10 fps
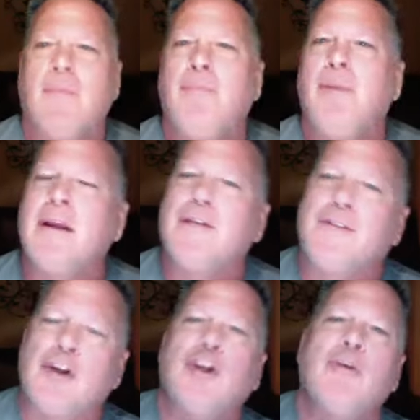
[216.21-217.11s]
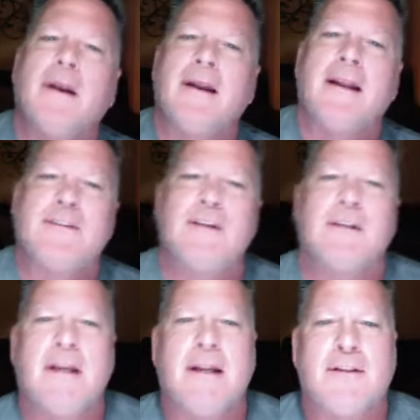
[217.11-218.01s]
But yet they're human and they still
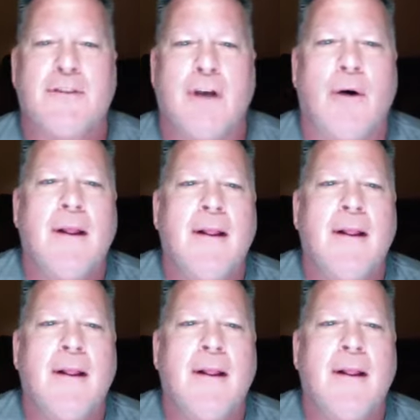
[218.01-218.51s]
did it. So